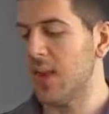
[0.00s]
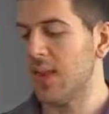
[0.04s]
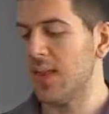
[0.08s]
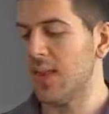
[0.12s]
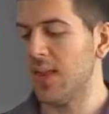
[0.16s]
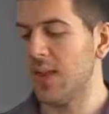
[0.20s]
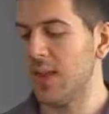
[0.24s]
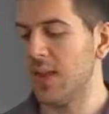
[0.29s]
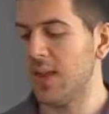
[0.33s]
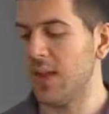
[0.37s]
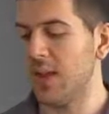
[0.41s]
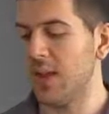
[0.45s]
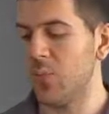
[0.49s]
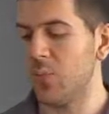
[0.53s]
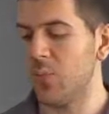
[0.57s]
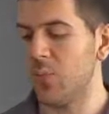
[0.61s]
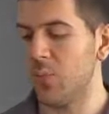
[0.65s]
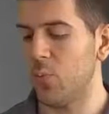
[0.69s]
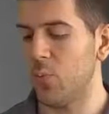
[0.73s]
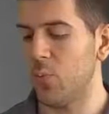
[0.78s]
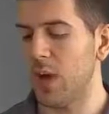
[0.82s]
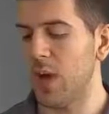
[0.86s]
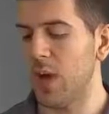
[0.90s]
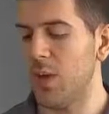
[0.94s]
Then you
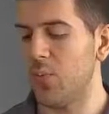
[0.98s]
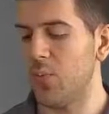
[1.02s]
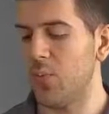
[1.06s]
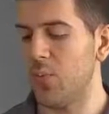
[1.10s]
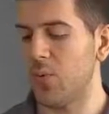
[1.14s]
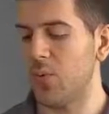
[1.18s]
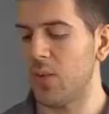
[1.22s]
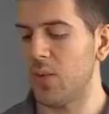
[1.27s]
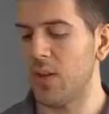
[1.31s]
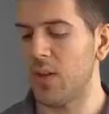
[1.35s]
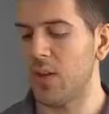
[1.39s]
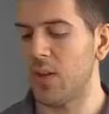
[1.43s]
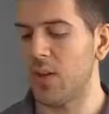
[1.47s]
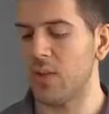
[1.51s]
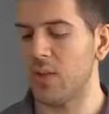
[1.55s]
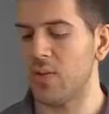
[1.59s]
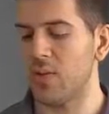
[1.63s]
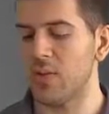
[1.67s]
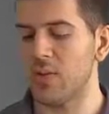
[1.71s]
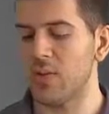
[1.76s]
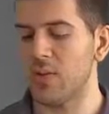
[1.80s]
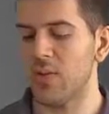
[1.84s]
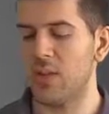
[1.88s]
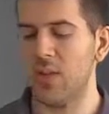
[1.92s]
get whey protein
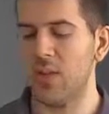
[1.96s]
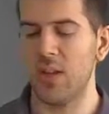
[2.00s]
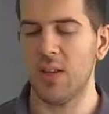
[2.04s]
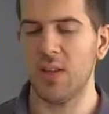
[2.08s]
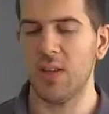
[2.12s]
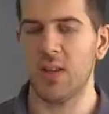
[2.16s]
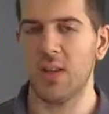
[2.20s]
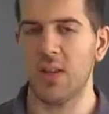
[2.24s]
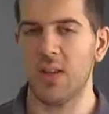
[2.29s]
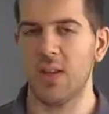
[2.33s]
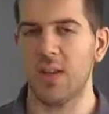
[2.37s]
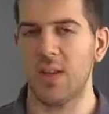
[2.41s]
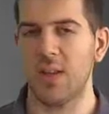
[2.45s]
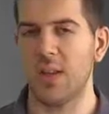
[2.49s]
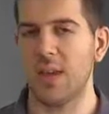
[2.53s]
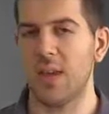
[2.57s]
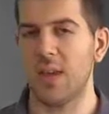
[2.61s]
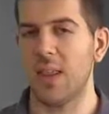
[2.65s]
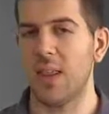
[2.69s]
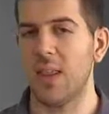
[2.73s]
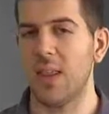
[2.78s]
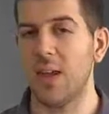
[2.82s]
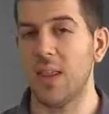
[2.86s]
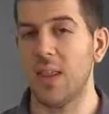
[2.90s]
concentrate,
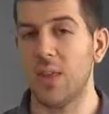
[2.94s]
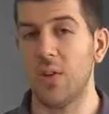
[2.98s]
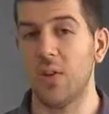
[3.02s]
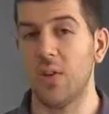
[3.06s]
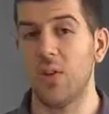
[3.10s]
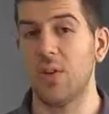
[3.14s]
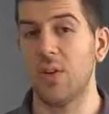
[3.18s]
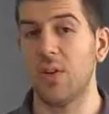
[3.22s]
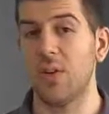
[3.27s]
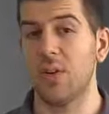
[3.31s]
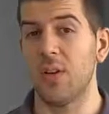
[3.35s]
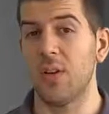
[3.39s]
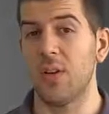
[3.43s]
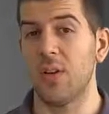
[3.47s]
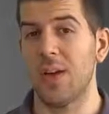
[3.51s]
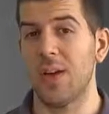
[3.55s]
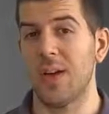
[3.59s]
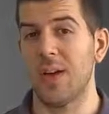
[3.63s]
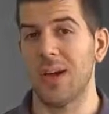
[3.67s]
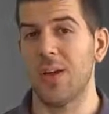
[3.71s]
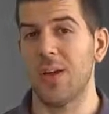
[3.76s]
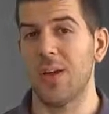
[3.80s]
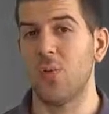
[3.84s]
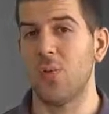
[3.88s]
again another
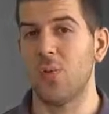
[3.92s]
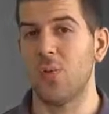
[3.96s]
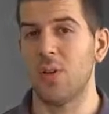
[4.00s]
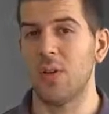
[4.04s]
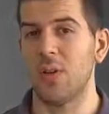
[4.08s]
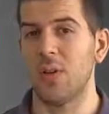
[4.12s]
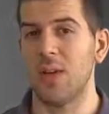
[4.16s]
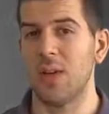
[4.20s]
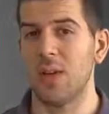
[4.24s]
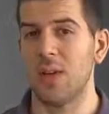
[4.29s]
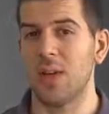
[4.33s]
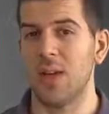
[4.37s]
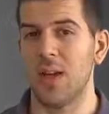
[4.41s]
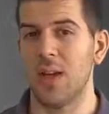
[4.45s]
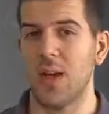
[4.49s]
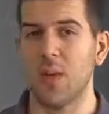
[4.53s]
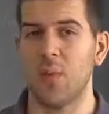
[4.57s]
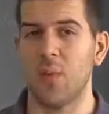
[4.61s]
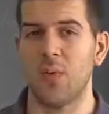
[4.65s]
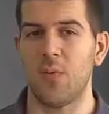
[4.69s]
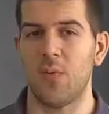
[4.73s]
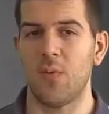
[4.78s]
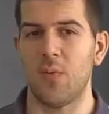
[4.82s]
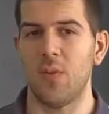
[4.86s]
high quality
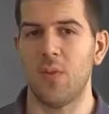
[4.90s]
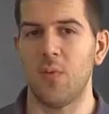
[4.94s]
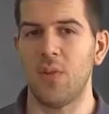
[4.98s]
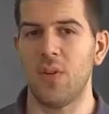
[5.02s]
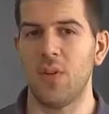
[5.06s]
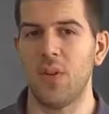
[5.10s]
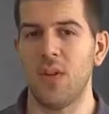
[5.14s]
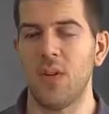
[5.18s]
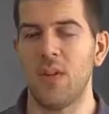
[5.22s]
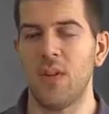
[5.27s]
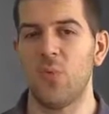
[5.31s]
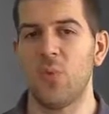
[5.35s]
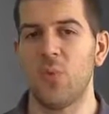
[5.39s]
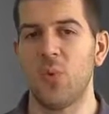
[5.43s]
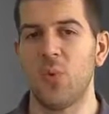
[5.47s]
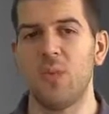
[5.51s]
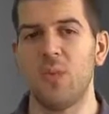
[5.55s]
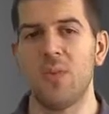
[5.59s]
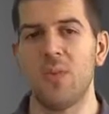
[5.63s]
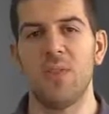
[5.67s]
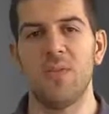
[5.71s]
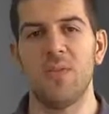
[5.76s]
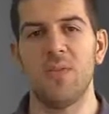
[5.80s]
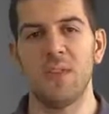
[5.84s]
type of protein,
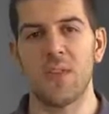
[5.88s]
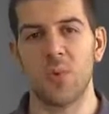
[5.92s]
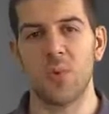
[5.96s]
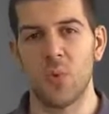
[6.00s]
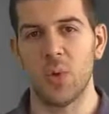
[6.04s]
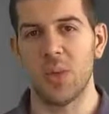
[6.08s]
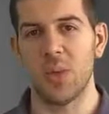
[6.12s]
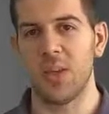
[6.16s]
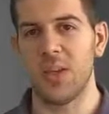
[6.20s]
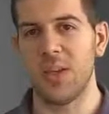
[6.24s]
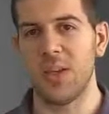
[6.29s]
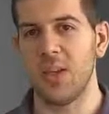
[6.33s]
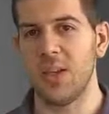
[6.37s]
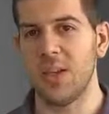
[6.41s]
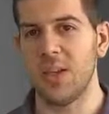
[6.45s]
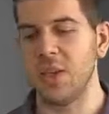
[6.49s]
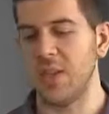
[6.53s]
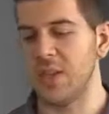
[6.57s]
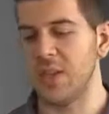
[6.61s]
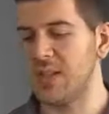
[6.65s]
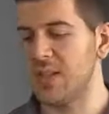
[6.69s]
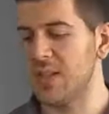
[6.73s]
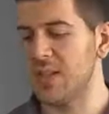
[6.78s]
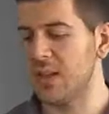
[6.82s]
relatively quickly
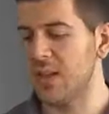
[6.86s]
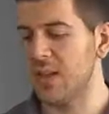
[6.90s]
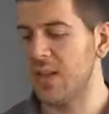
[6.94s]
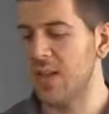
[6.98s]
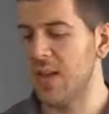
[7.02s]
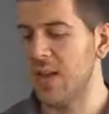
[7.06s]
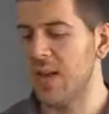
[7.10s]
digested.